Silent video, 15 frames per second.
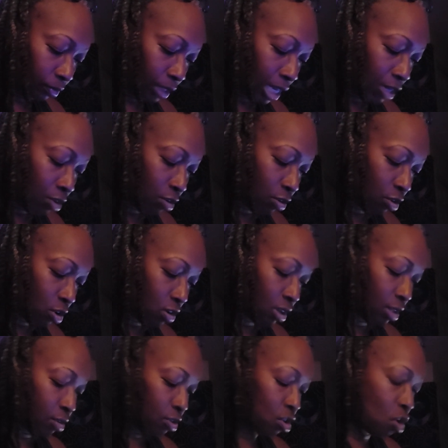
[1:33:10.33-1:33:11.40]
I don't
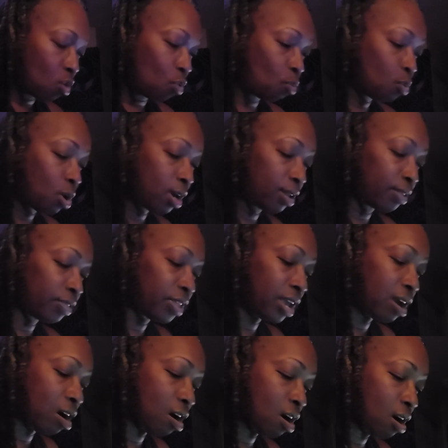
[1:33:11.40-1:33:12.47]
exactly know what
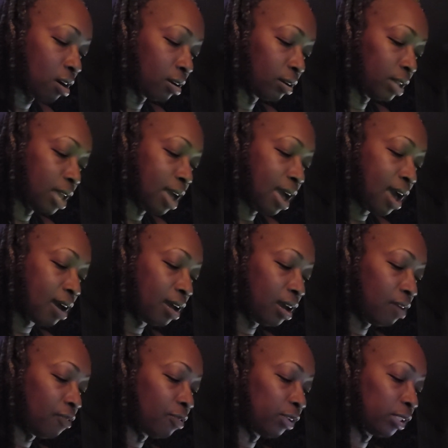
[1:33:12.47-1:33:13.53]
they are.
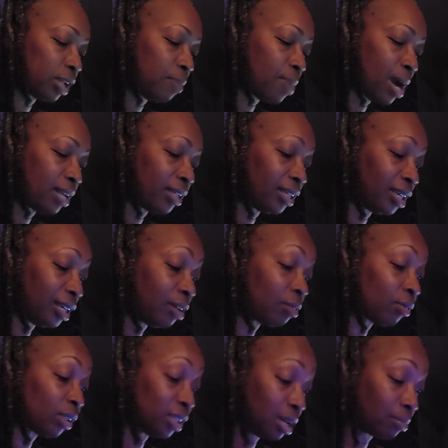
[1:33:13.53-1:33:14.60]
However, somebody
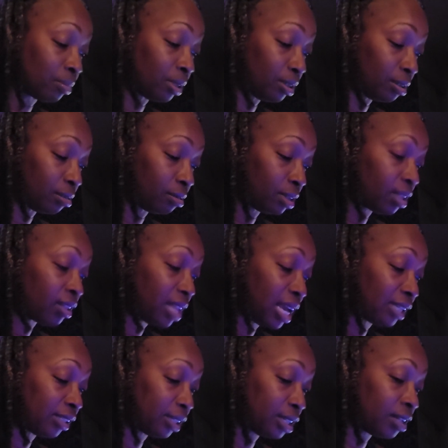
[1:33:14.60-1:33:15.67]
killed something.
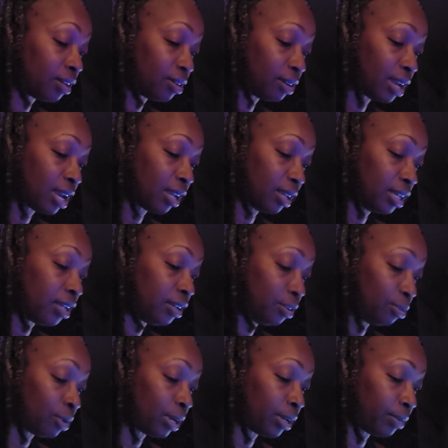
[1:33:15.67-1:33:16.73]
That's clear at any
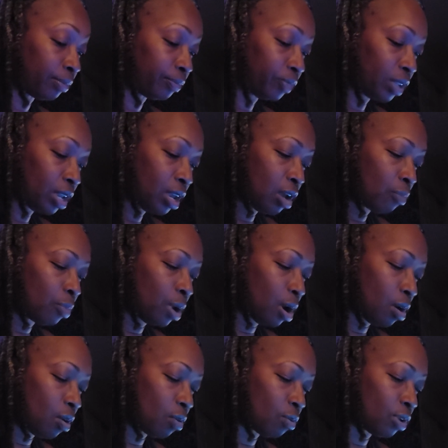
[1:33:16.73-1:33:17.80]
rate. But
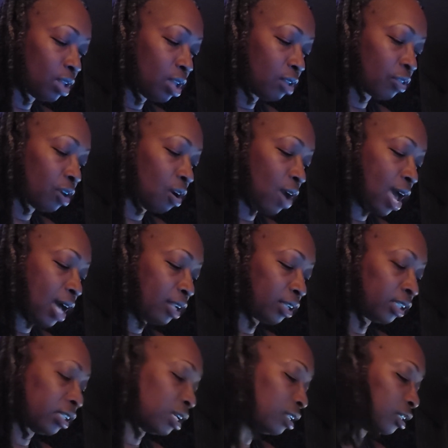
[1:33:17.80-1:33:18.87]
oh, thought
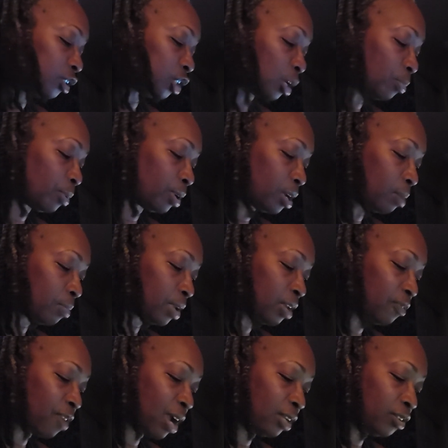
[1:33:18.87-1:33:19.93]
Alice suddenly jumping up,
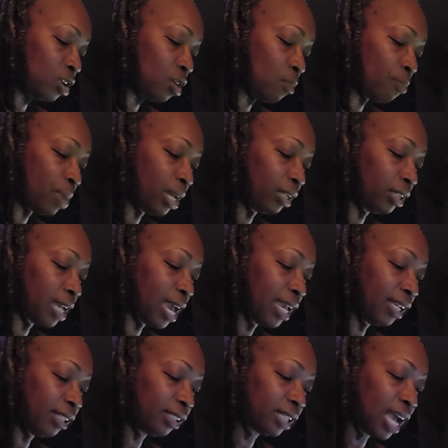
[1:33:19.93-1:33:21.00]
if I don't make
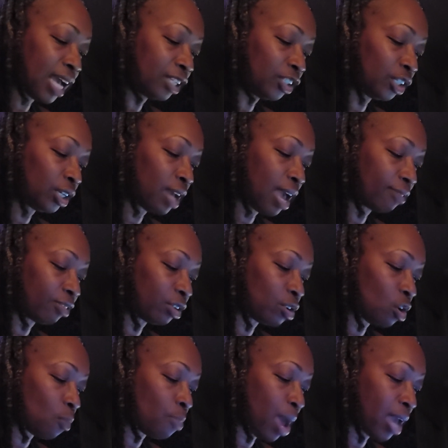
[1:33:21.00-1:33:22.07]
haste, I shall have to
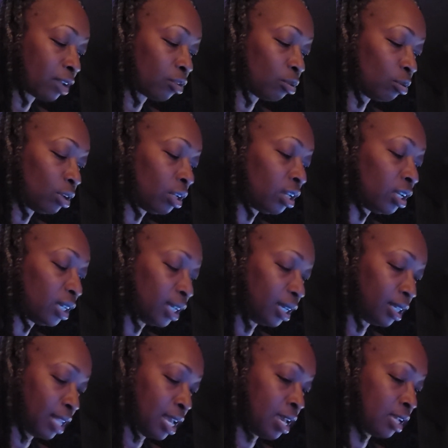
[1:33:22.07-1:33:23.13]
go back through the
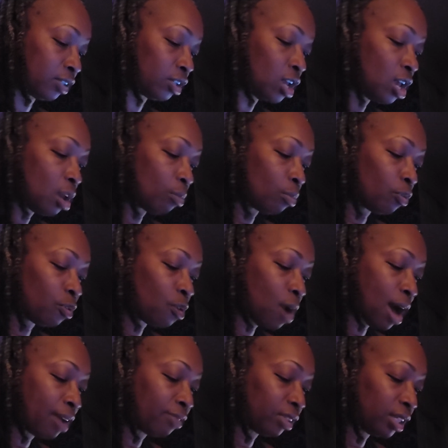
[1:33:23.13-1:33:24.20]
looking glass before
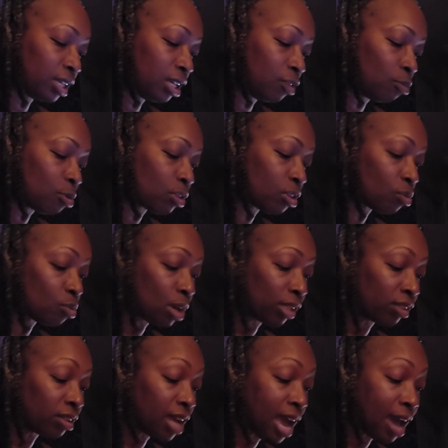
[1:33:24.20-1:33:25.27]
I've seen what the
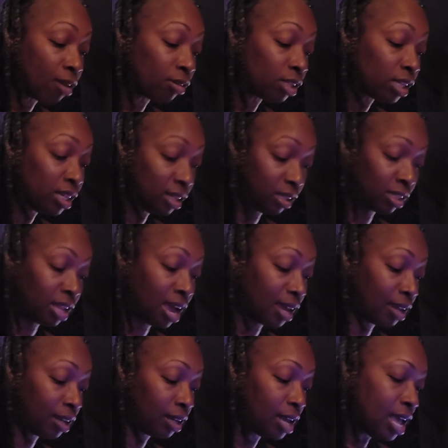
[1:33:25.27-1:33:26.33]
rest of the house is
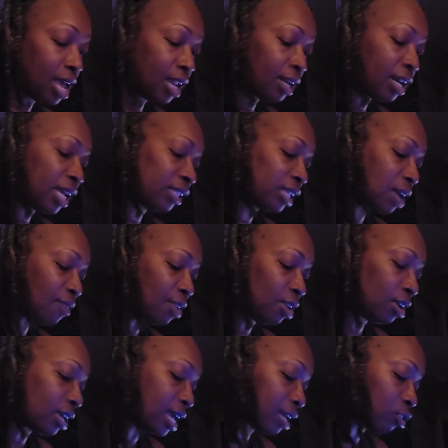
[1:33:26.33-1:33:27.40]
like. Let's have a
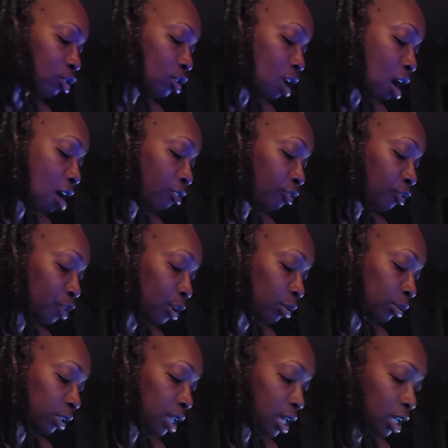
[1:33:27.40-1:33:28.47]
look at the garden
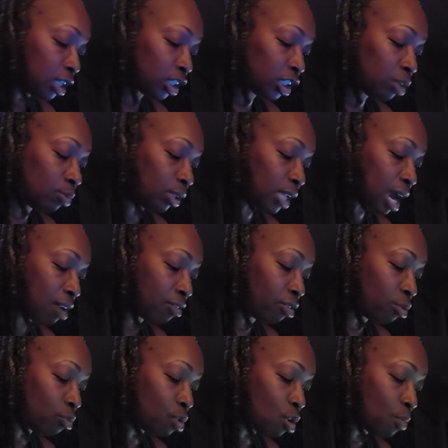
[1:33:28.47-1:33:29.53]
first. She was out of
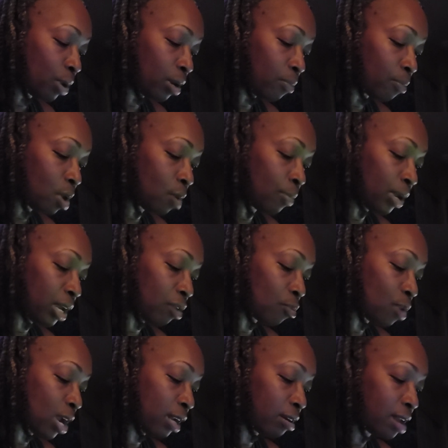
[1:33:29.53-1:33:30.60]
the room in a moment and
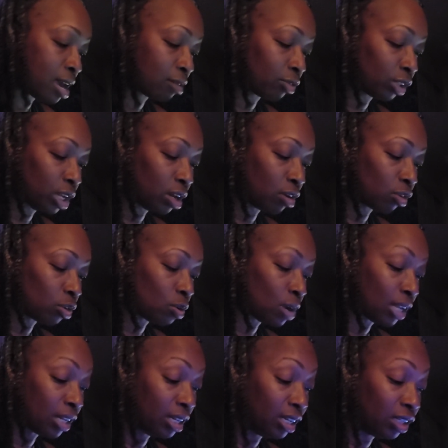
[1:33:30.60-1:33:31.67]
ran downstairs, or
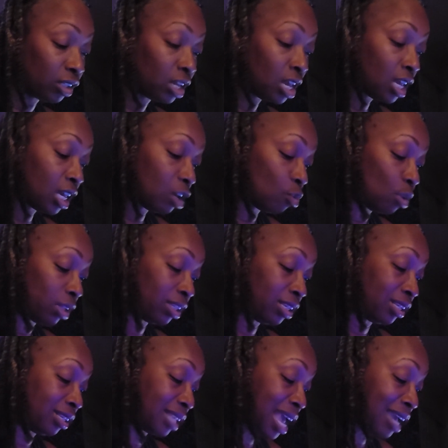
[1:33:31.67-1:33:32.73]
at least it wasn't
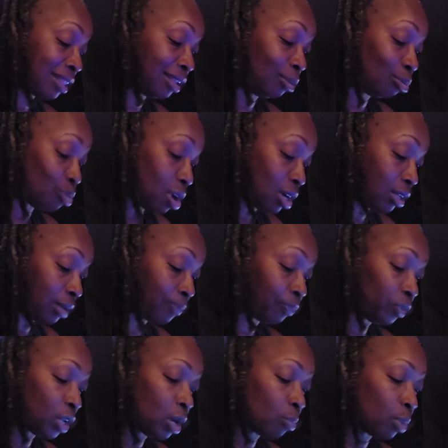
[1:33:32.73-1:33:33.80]
exactly running,
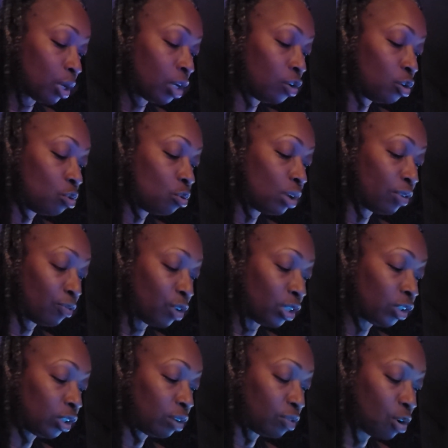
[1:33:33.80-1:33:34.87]
but a new
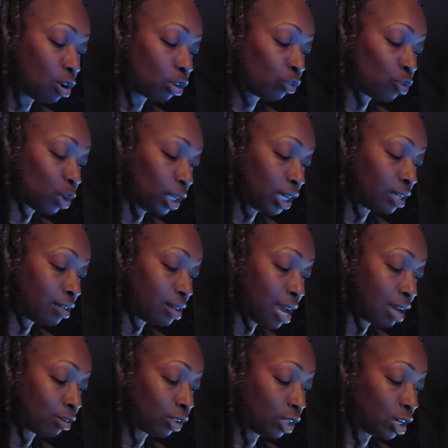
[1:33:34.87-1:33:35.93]
invention of hers for getting
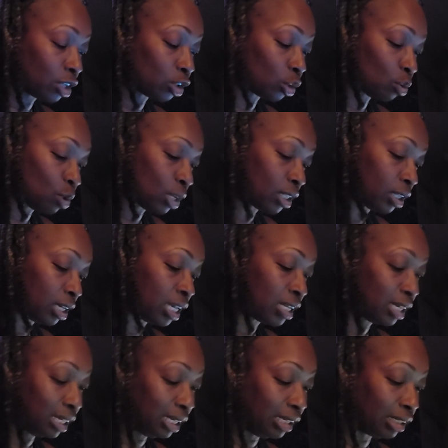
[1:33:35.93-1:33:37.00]
downstairs quickly
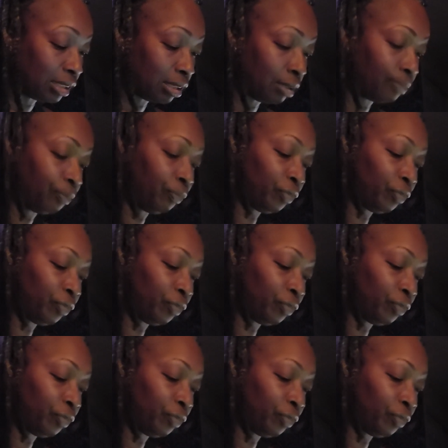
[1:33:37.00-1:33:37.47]
and easily.